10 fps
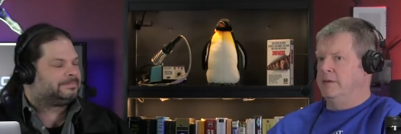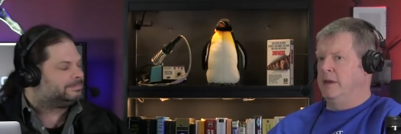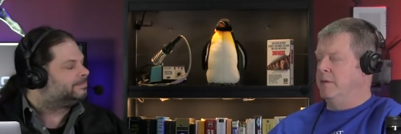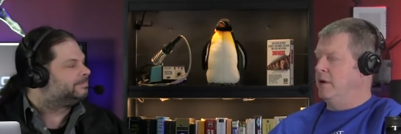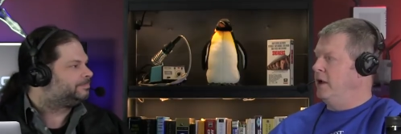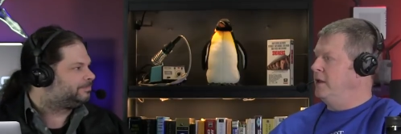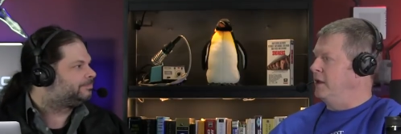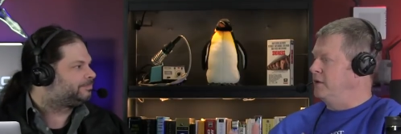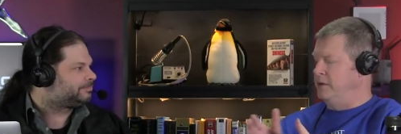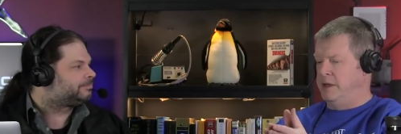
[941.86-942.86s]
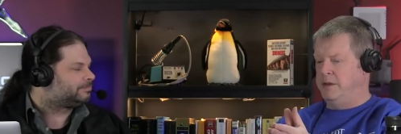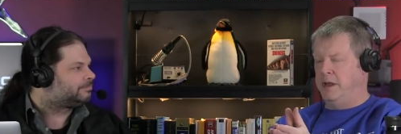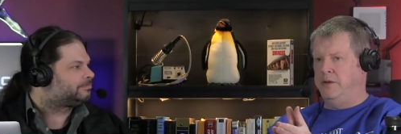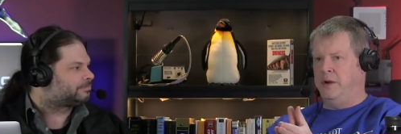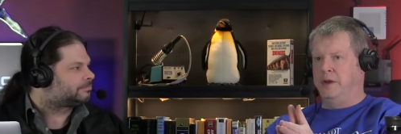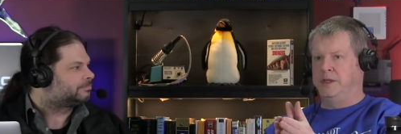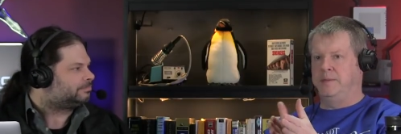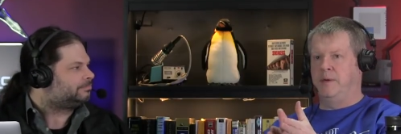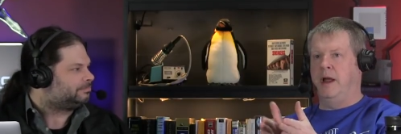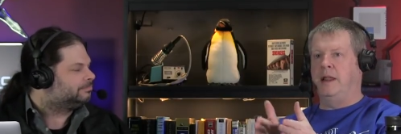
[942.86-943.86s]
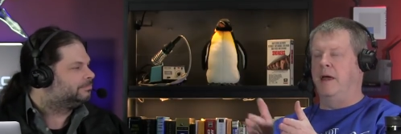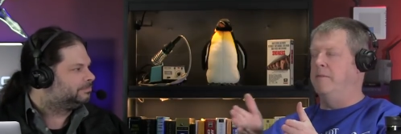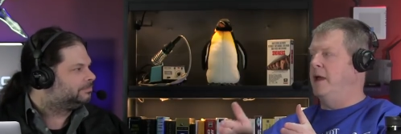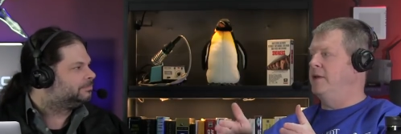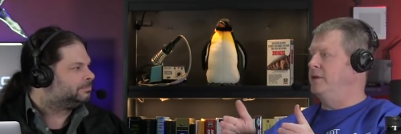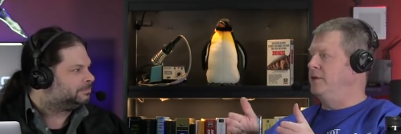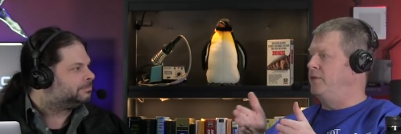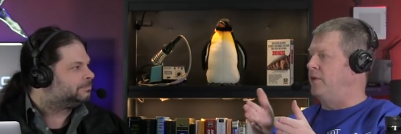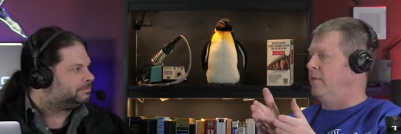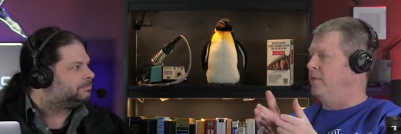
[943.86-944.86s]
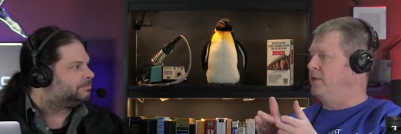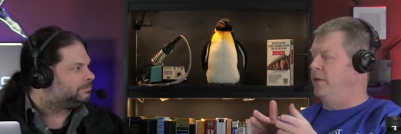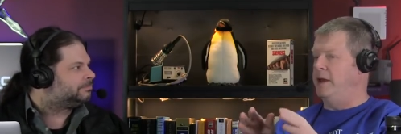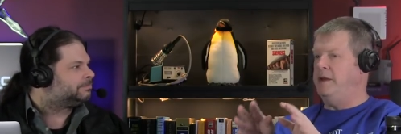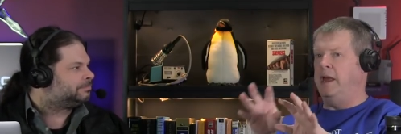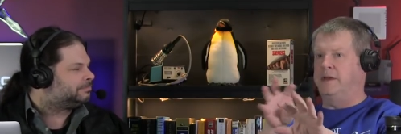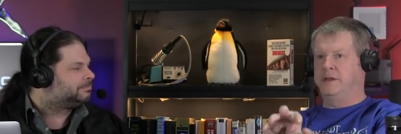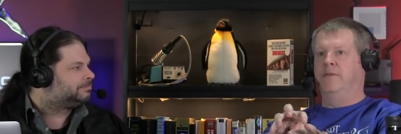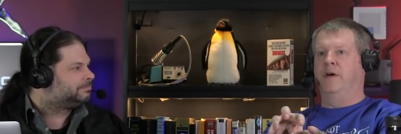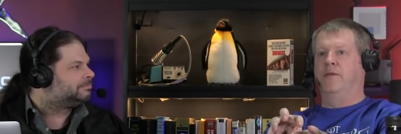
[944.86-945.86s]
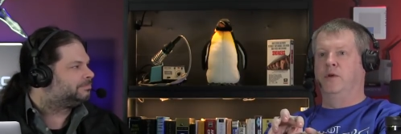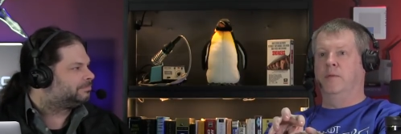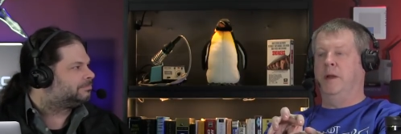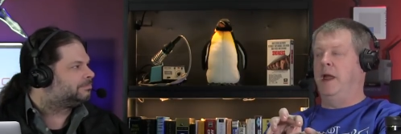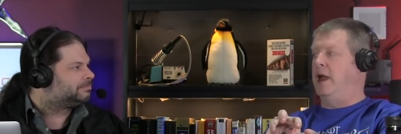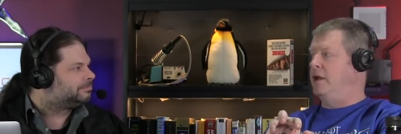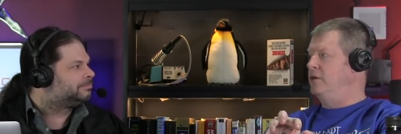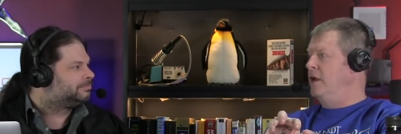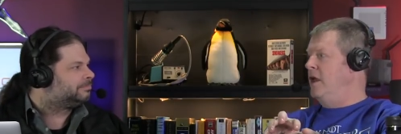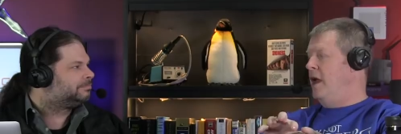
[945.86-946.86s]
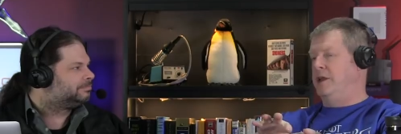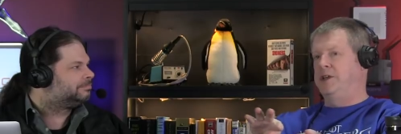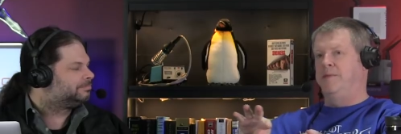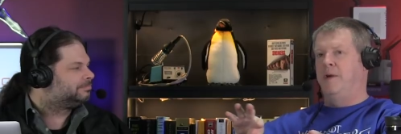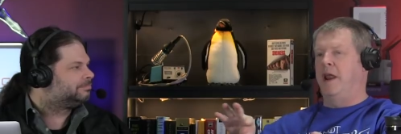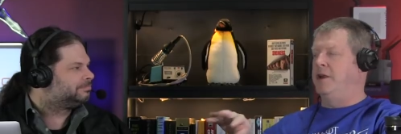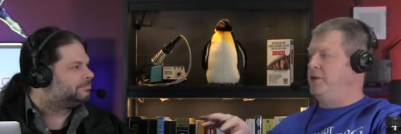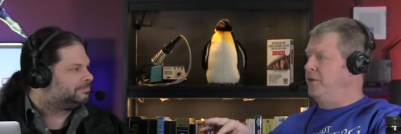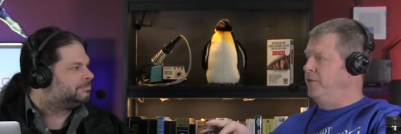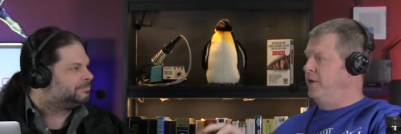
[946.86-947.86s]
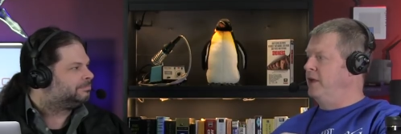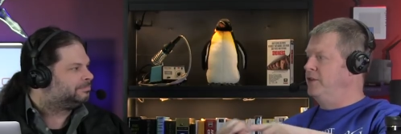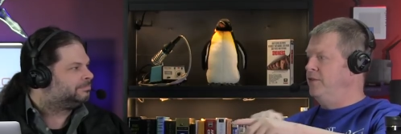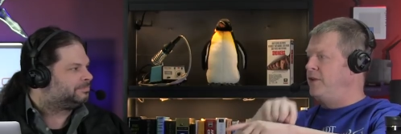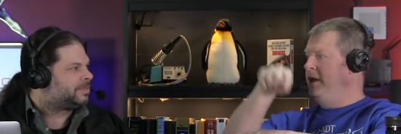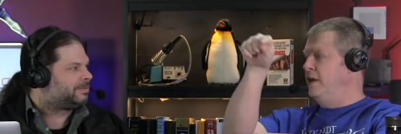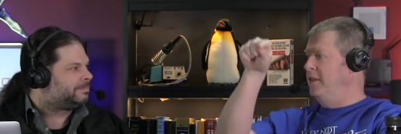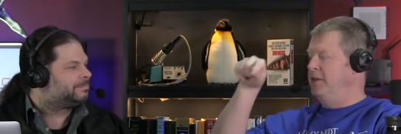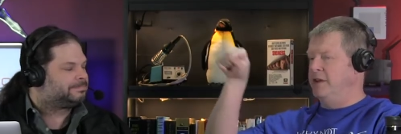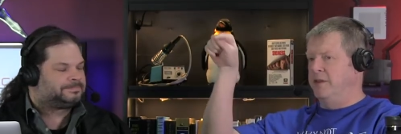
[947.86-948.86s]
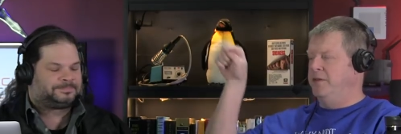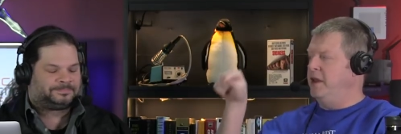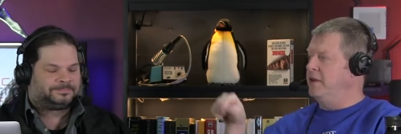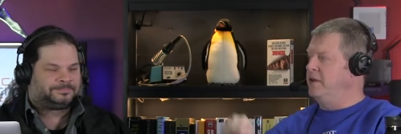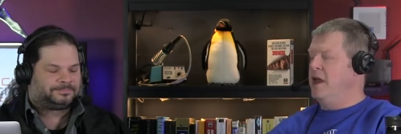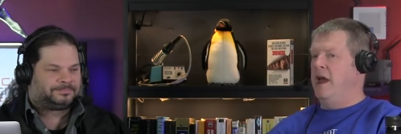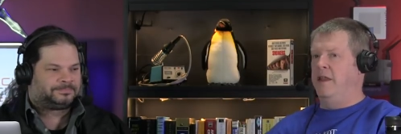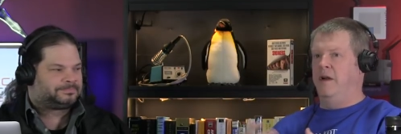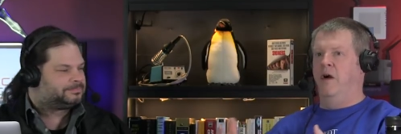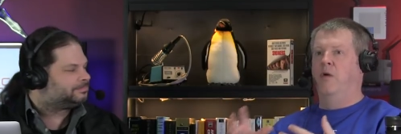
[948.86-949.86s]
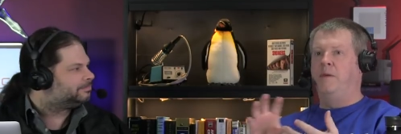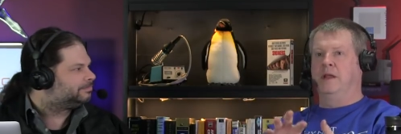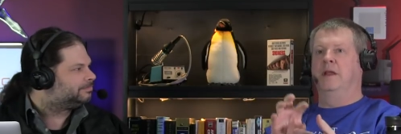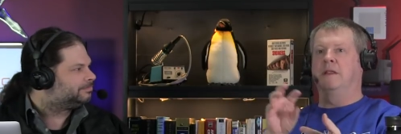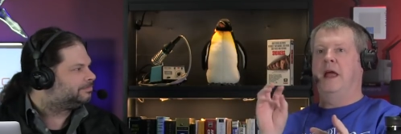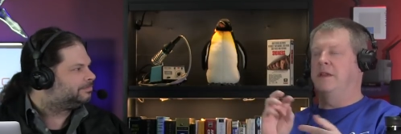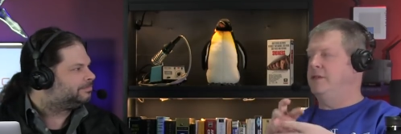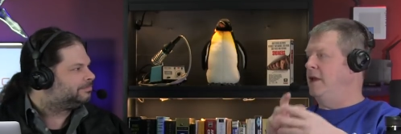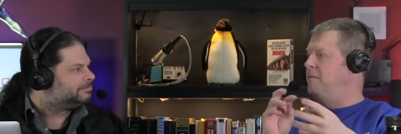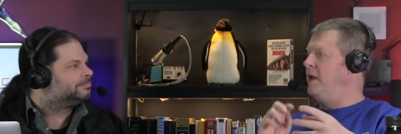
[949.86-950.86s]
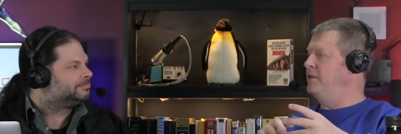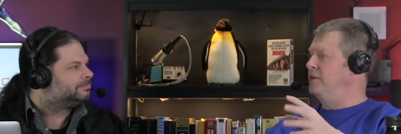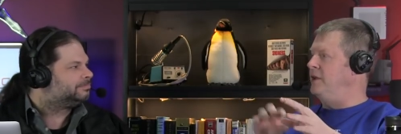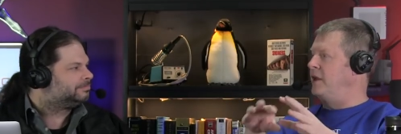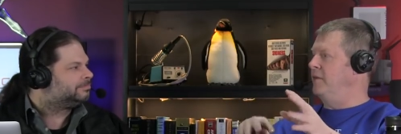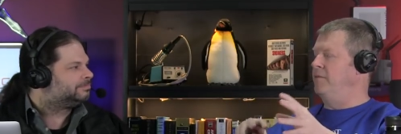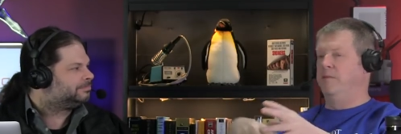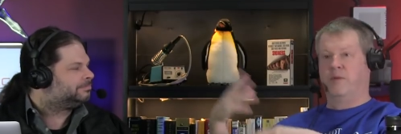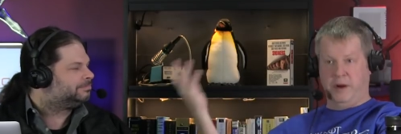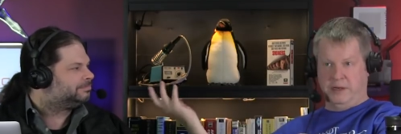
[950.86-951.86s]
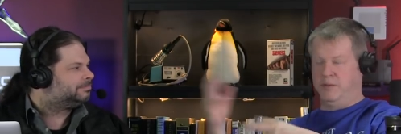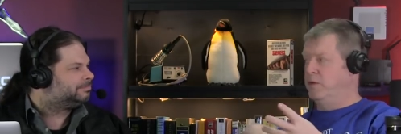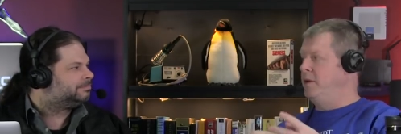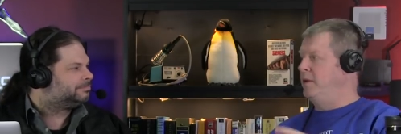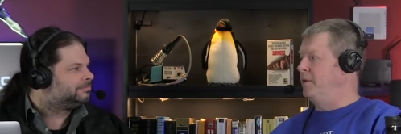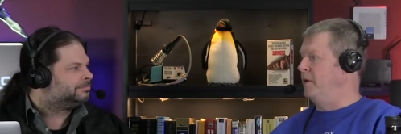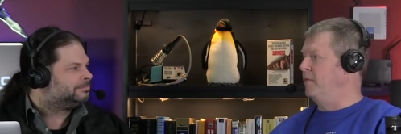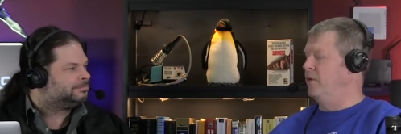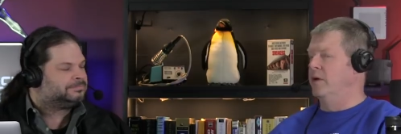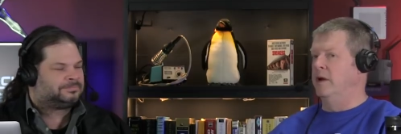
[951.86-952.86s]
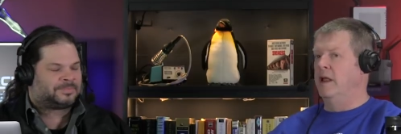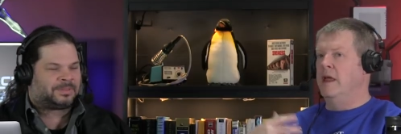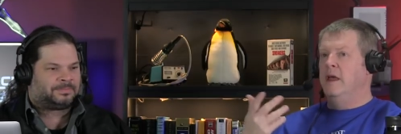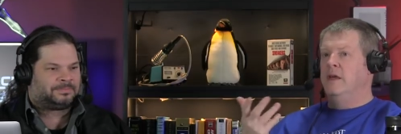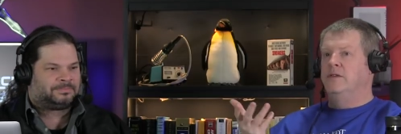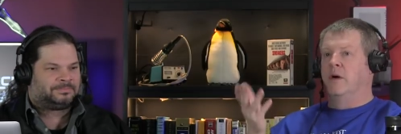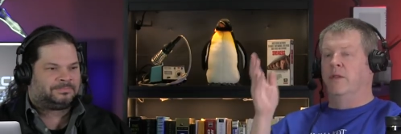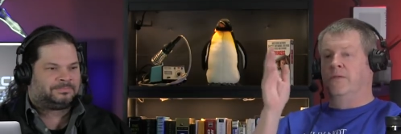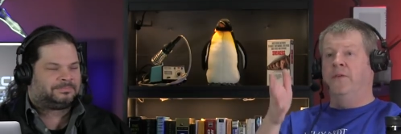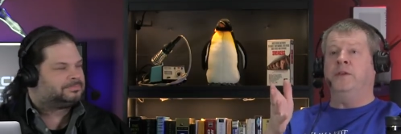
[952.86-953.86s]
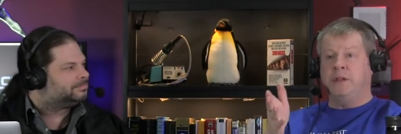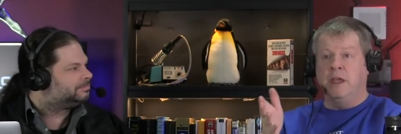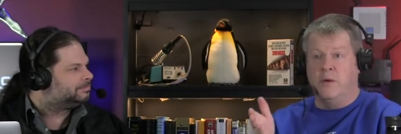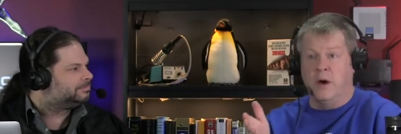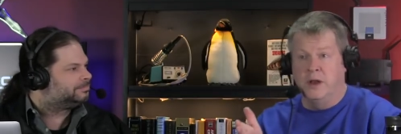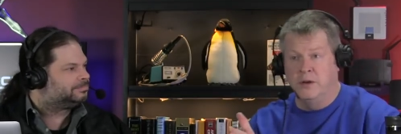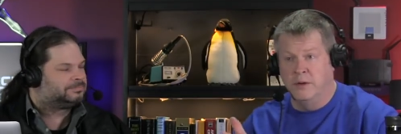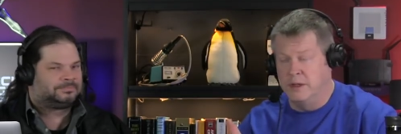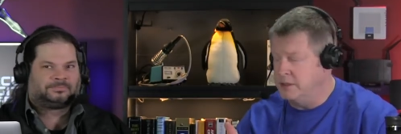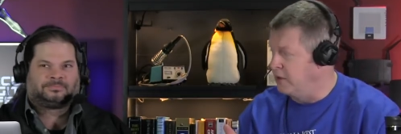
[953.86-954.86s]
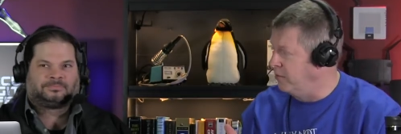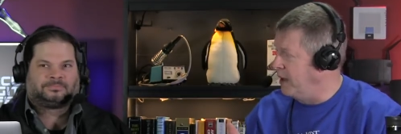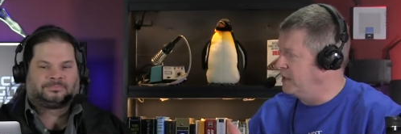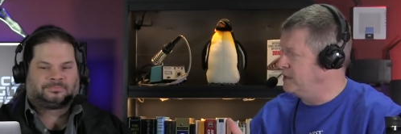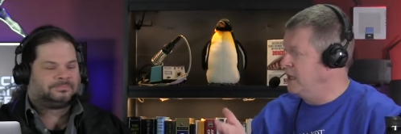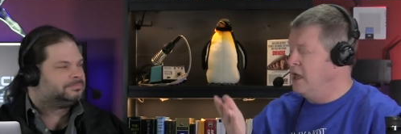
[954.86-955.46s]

Speaker 1: same context because they, they try to spread that message from, so they mm -hmm. take stuff off your page mm -hmm. and spread it to your friends via yeah. these other things. And they're hoping that that same message then brings more people on board. Yeah. So the first thing you ought to do in this whole mess